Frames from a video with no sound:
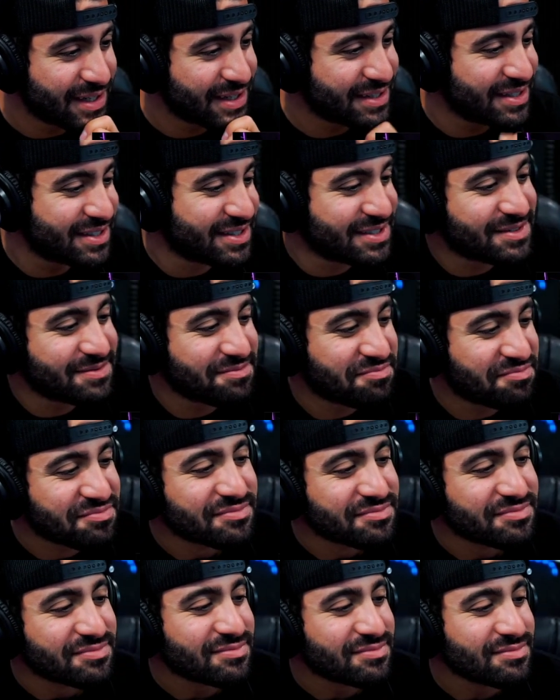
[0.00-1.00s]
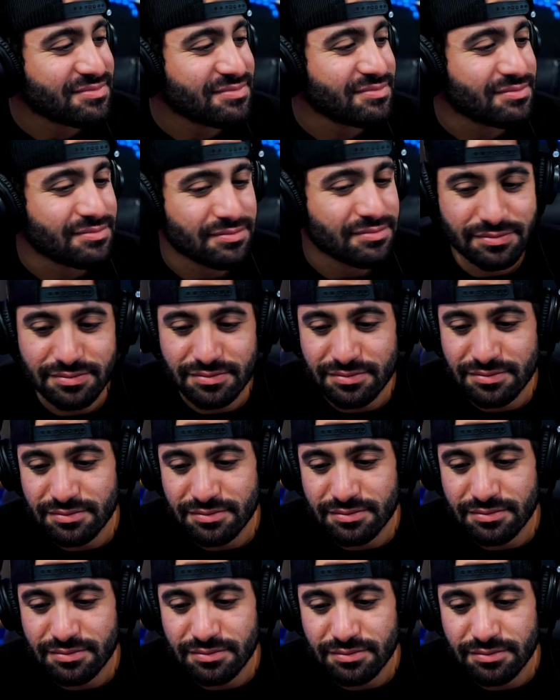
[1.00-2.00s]

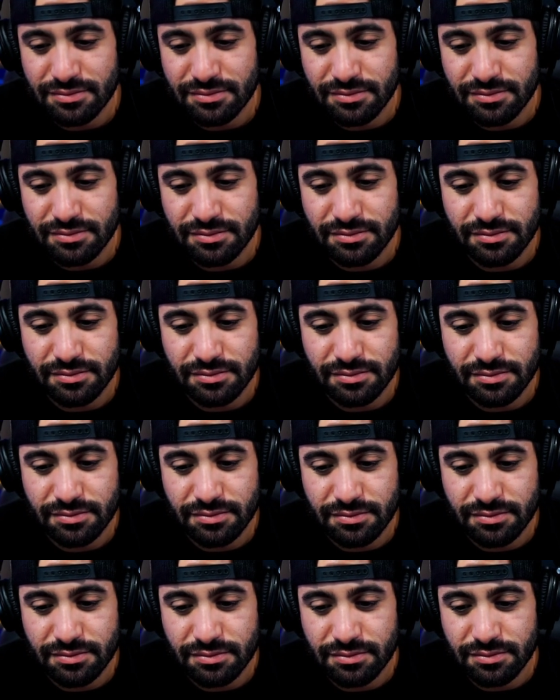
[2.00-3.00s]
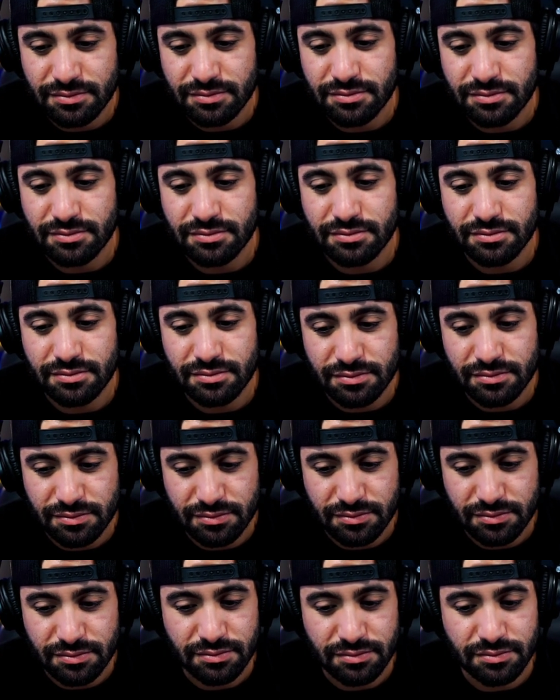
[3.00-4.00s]

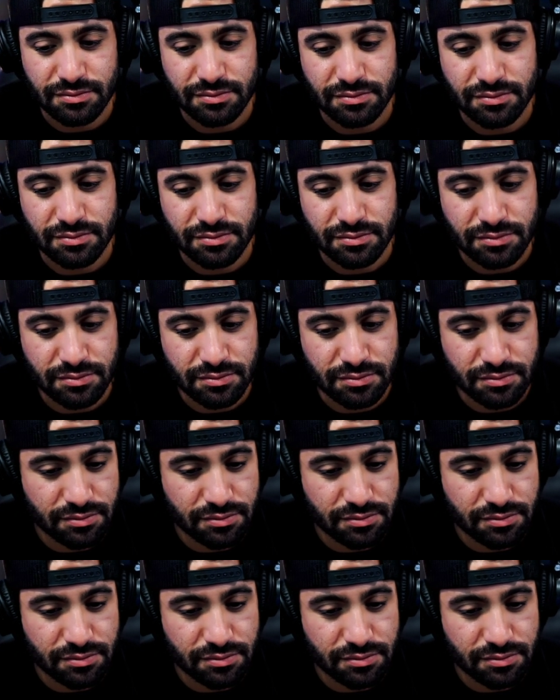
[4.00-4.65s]
(silence)